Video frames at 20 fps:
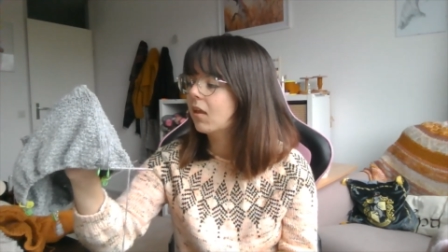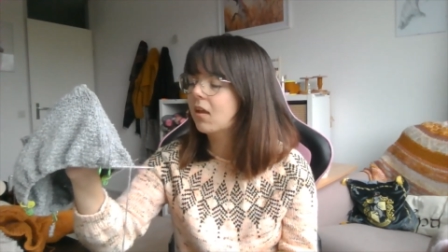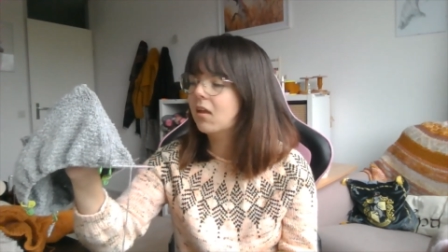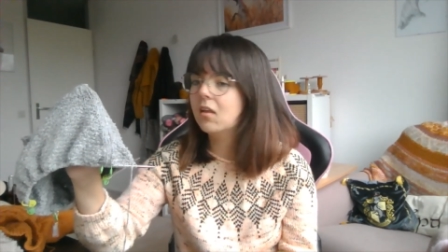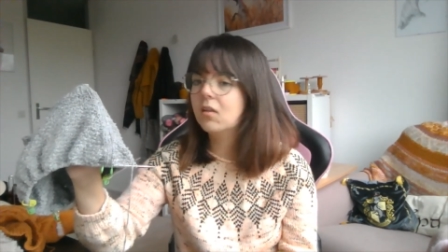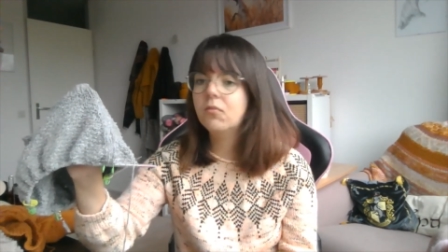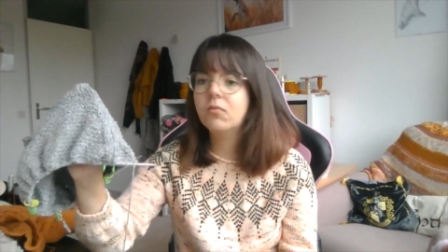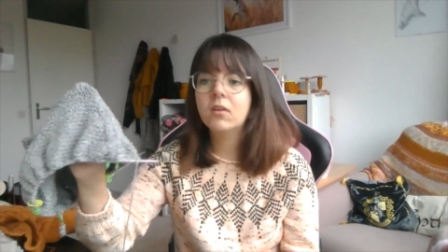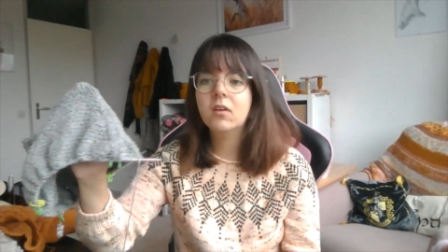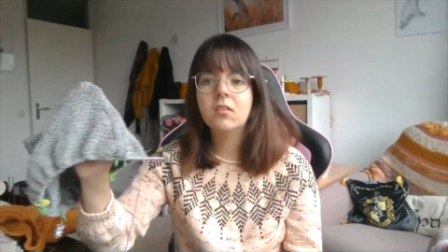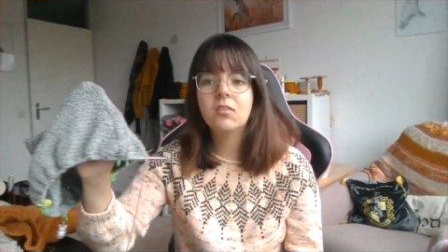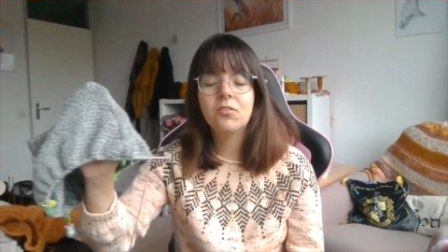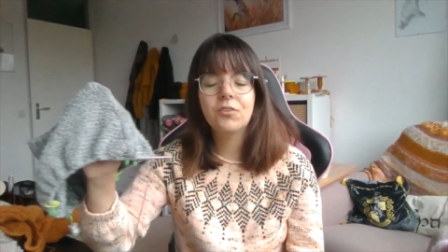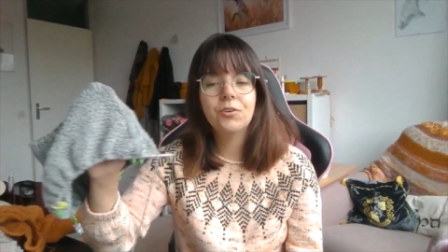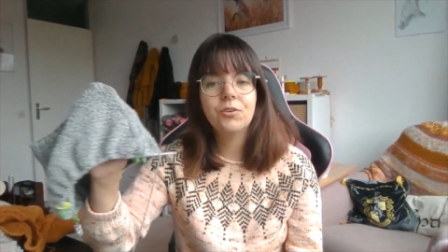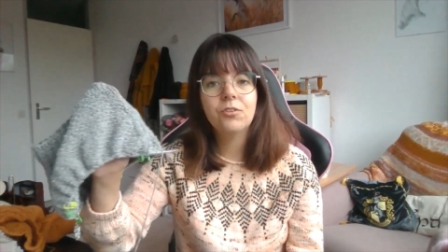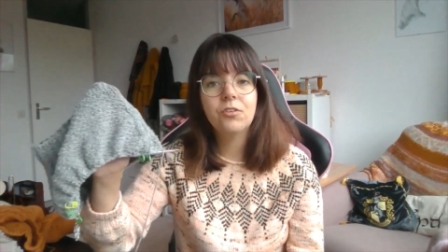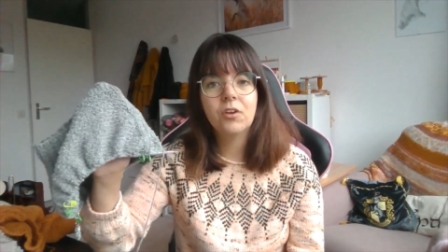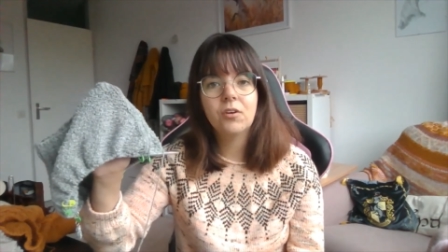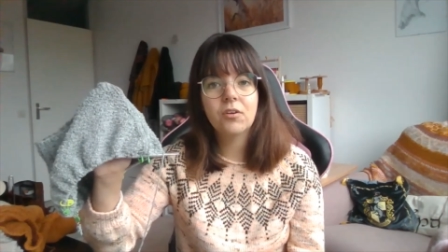If it
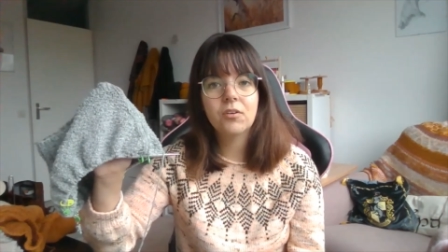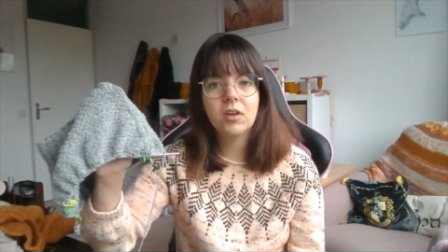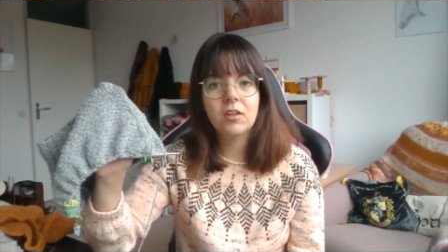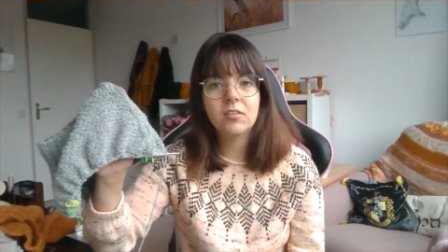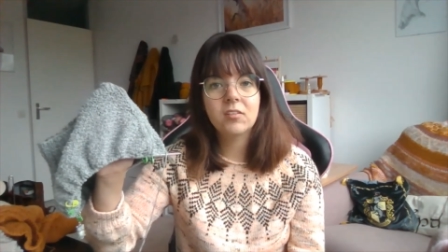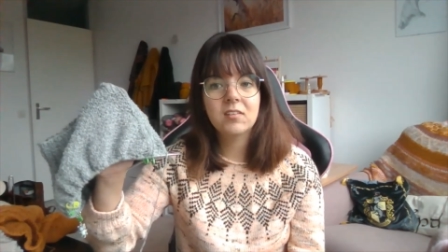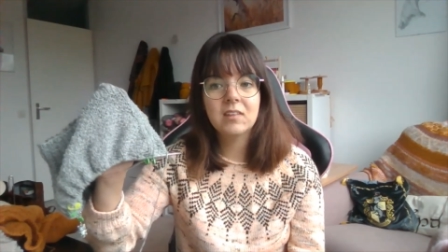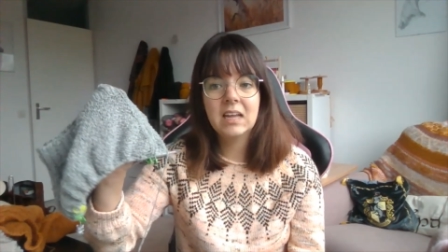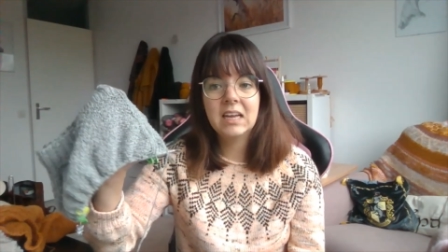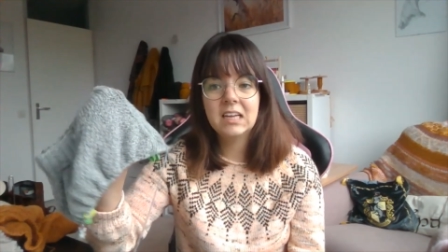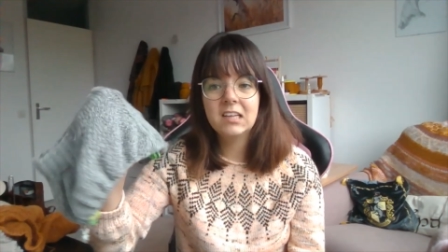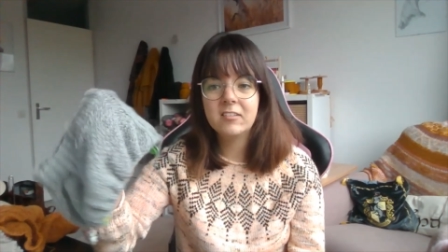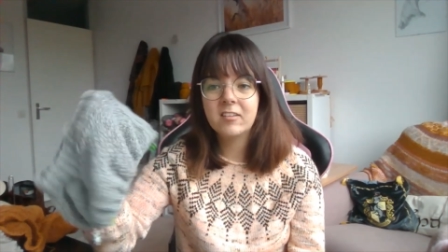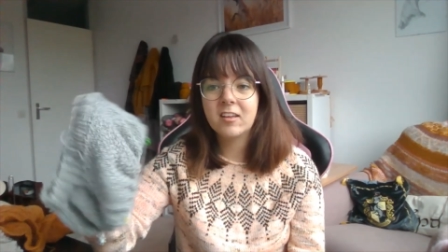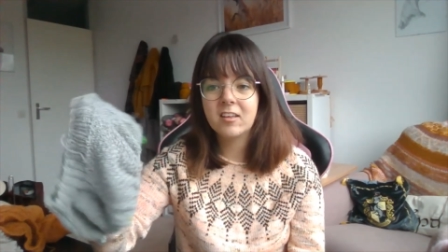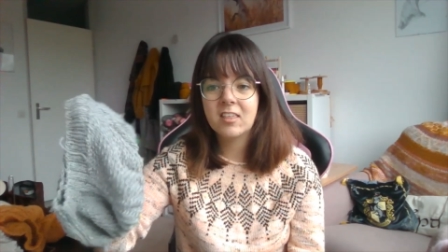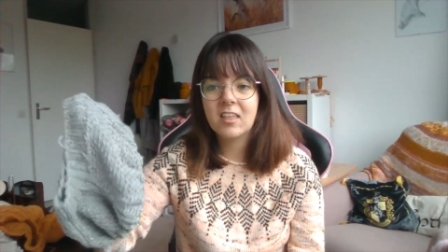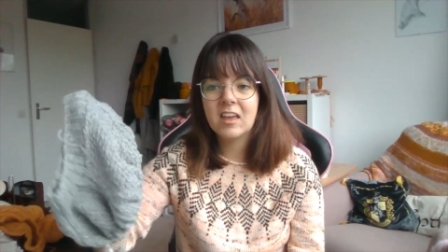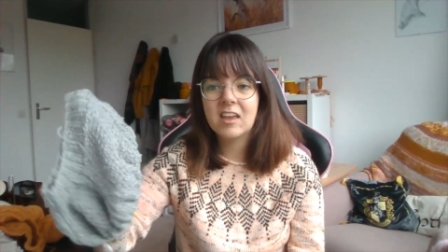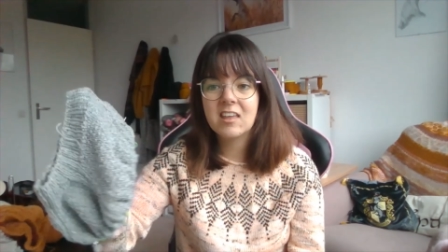turns out as nice
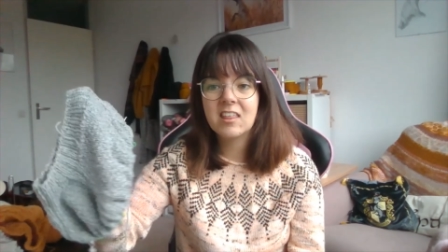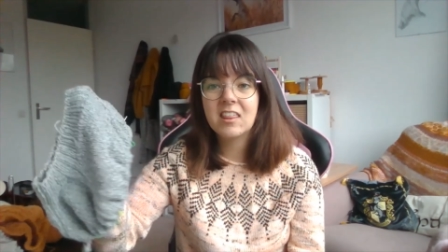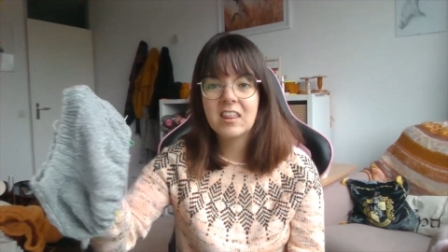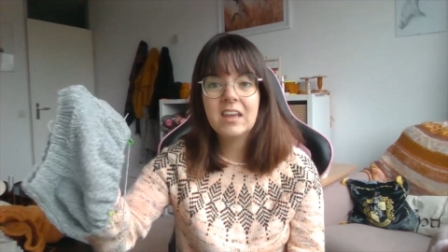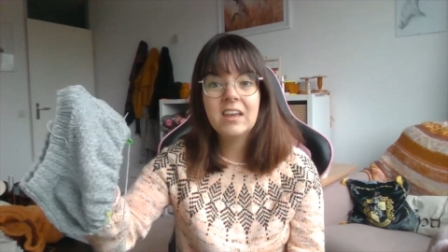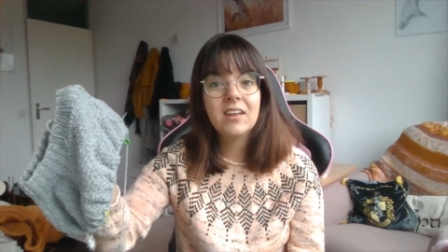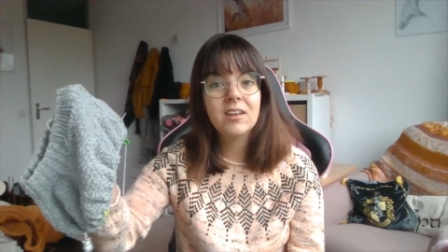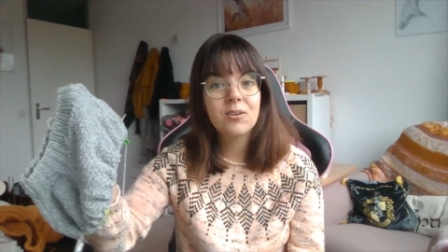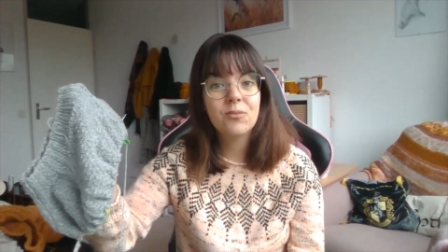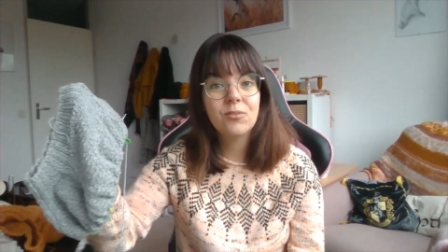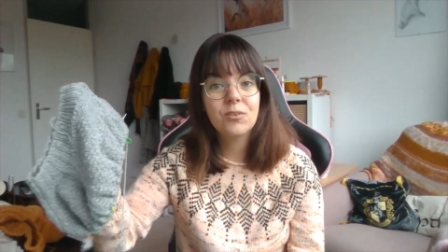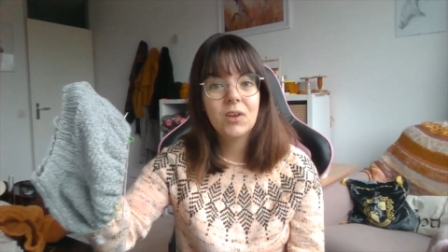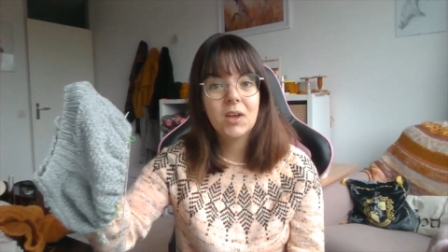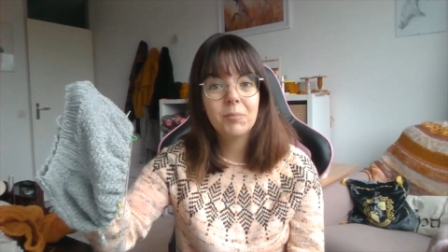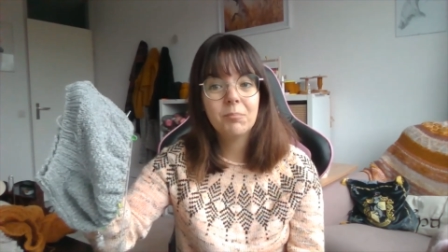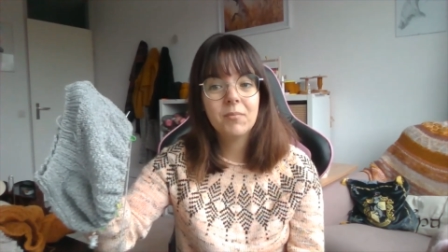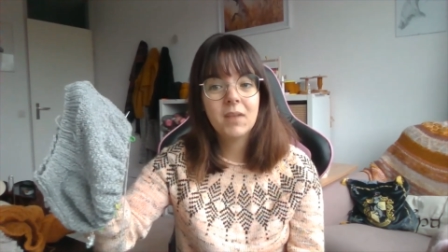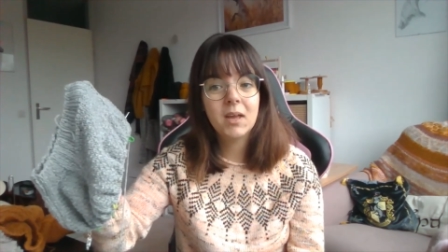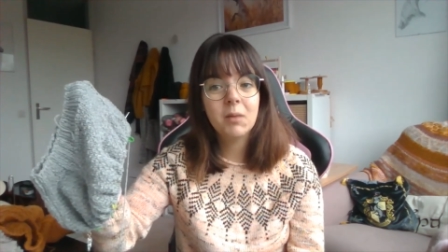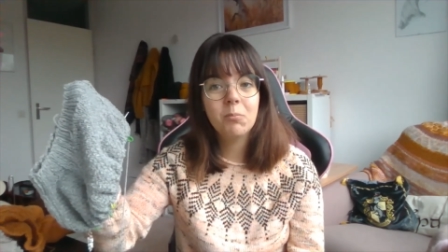as I think it will, I
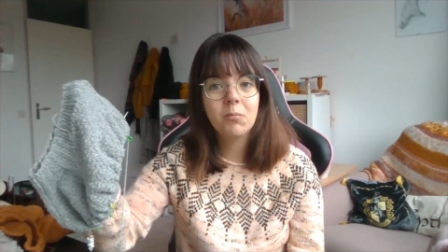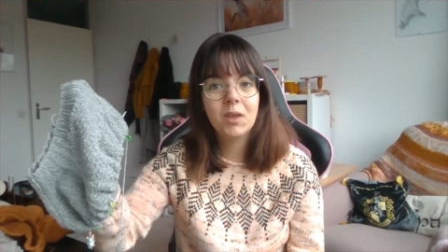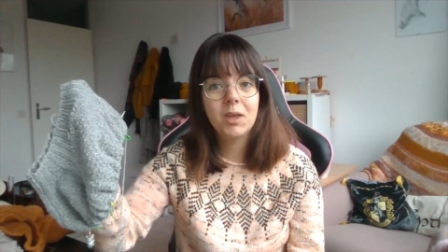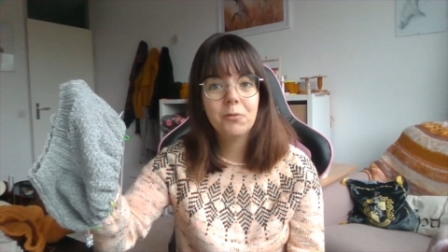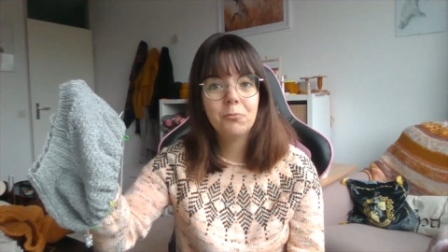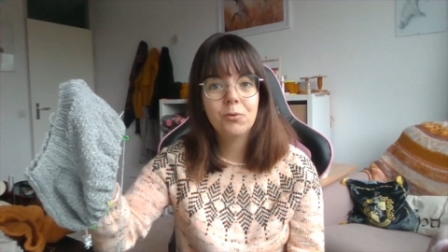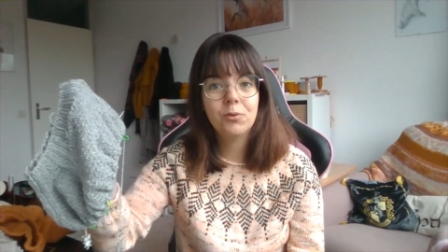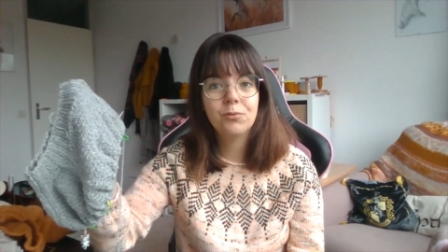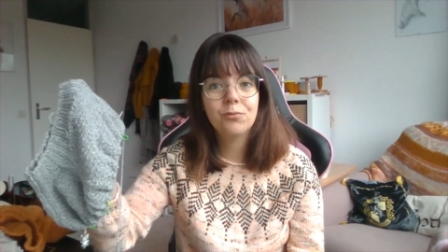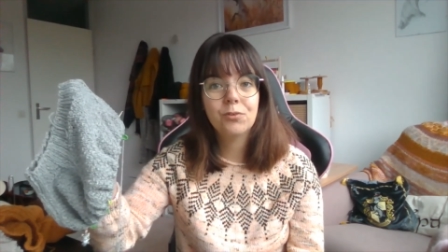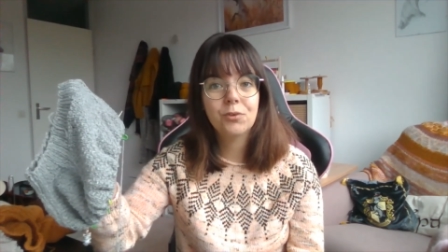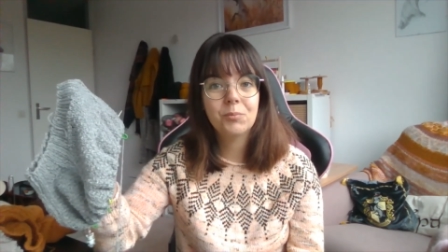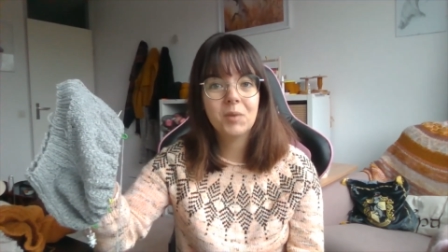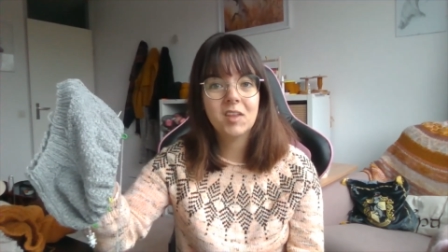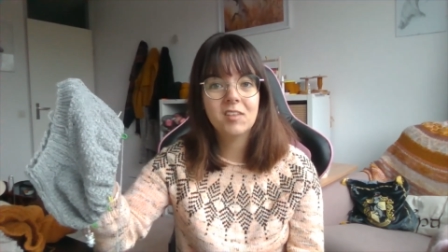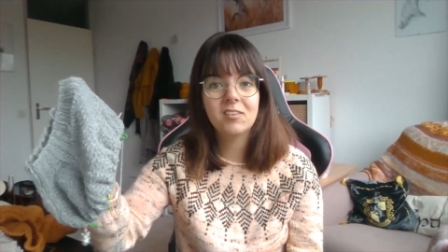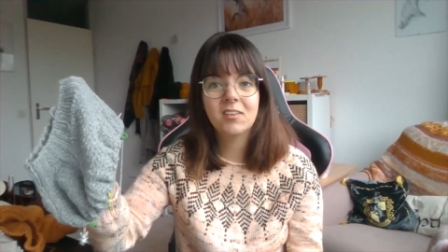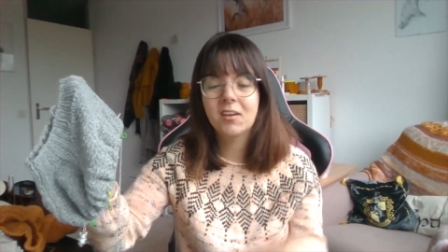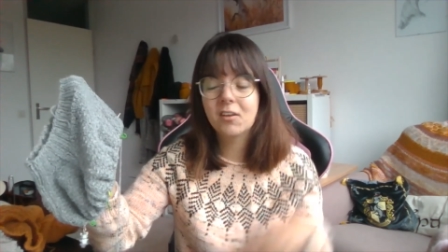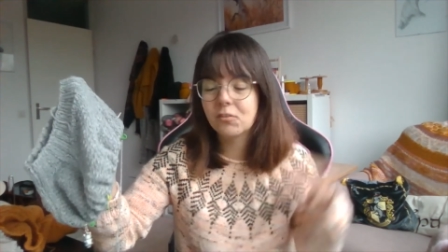might make one for
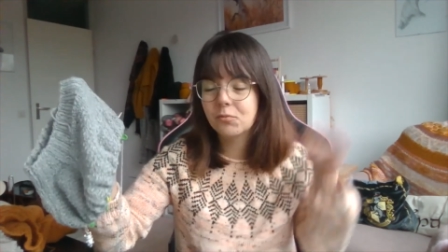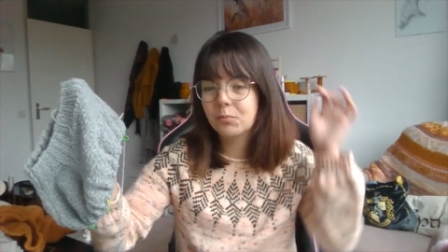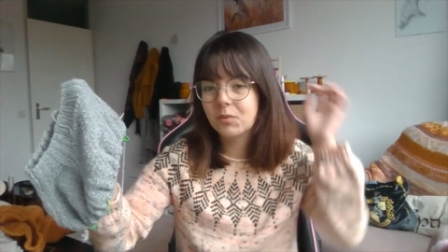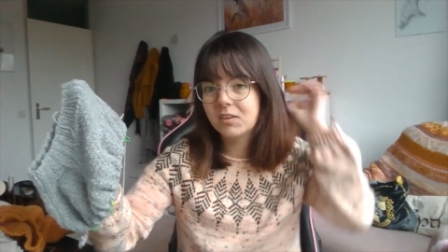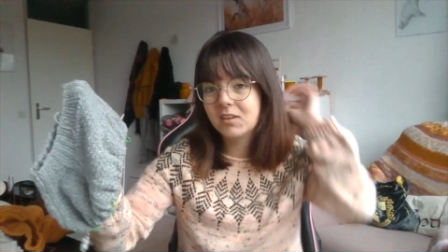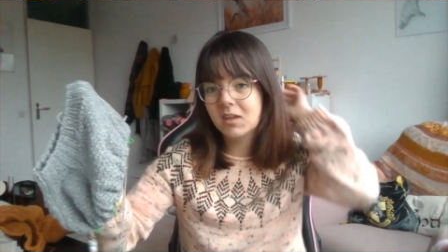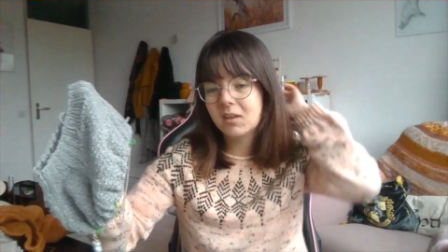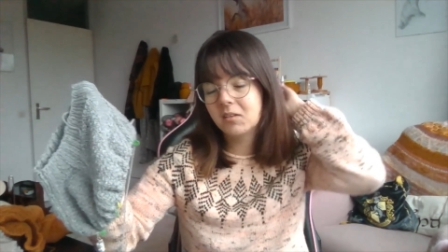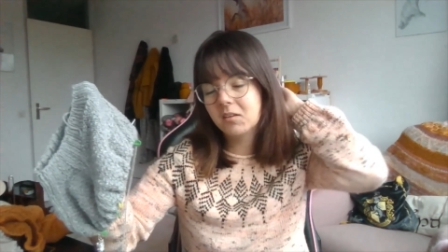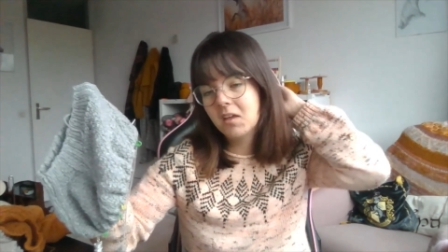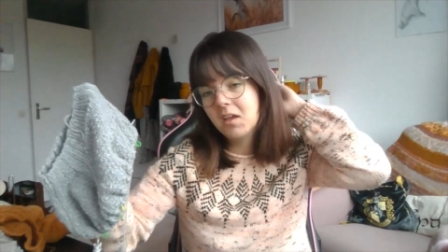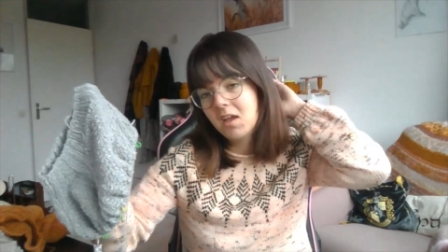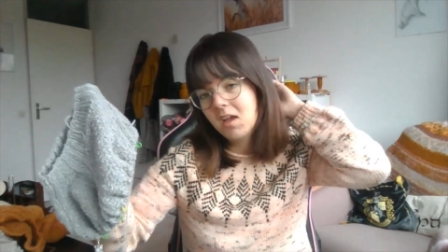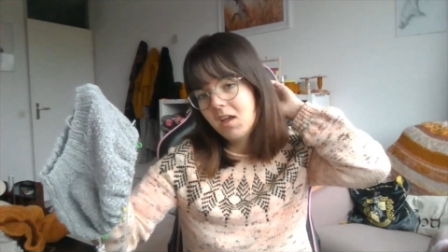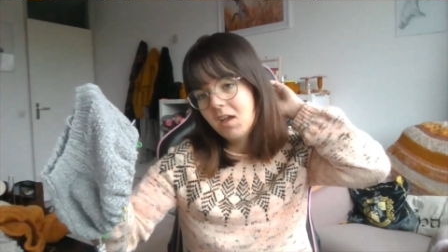myself, but then